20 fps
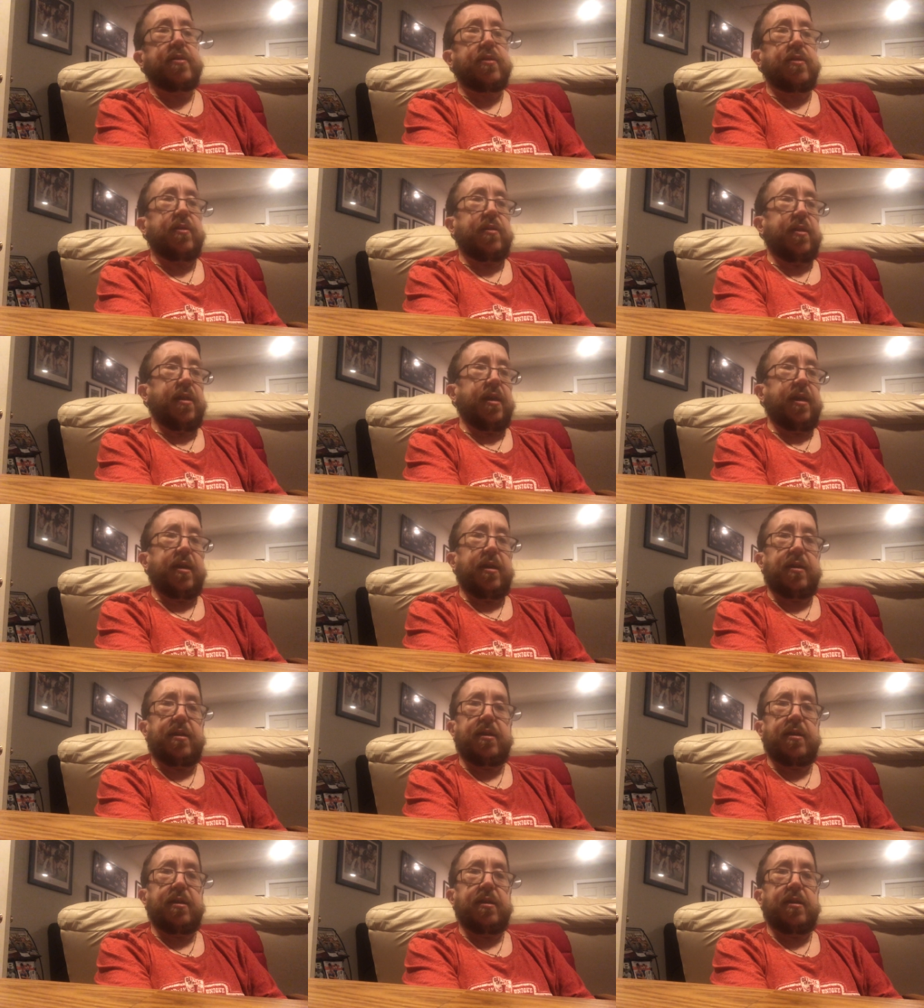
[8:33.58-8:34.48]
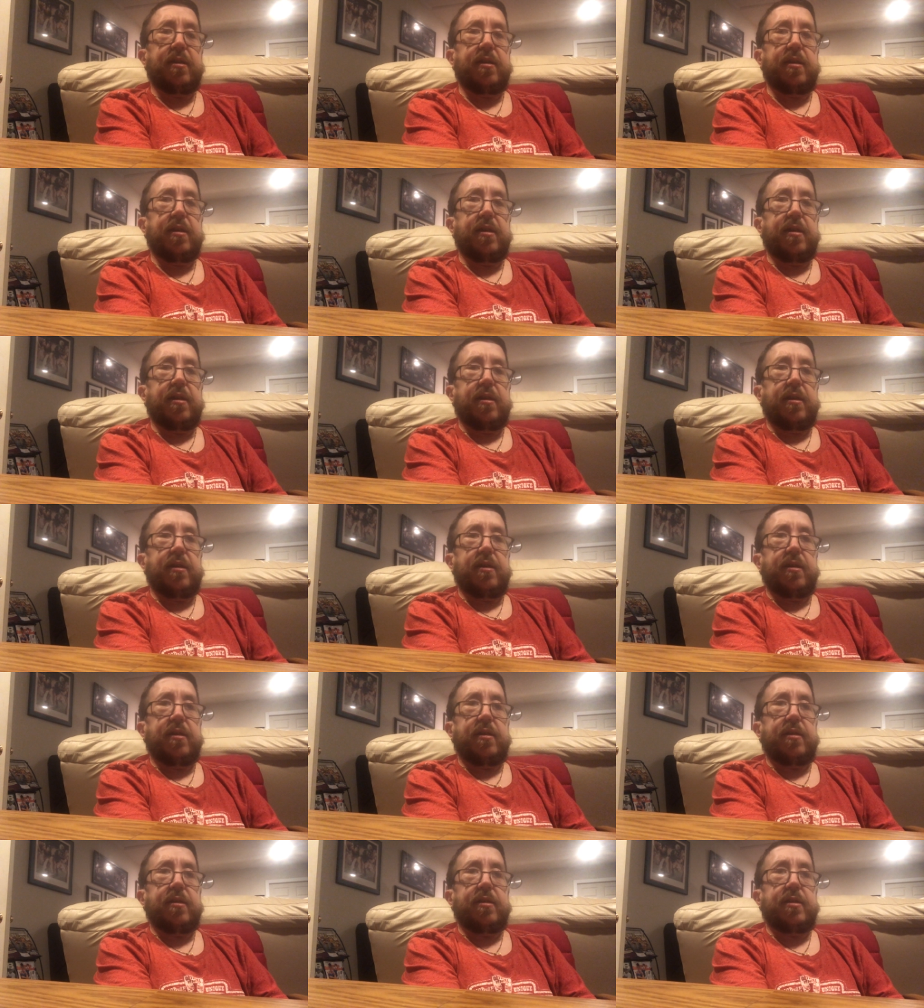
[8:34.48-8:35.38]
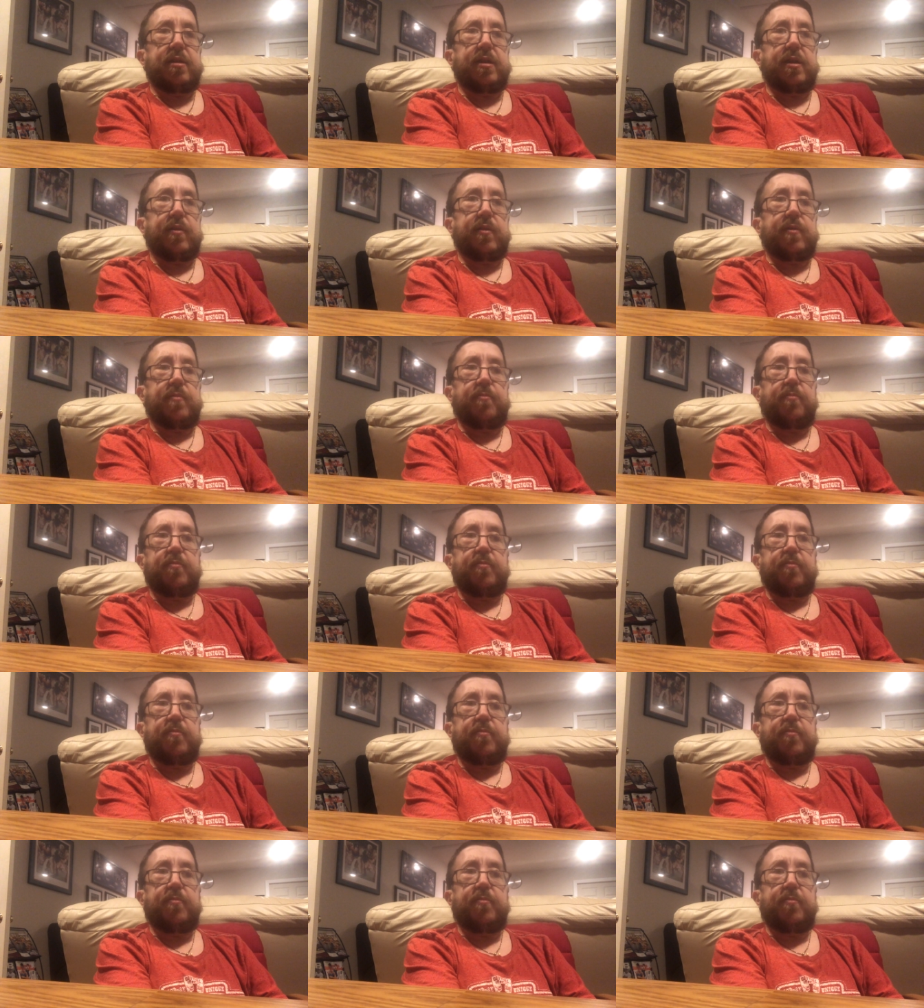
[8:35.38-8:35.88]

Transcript: to like just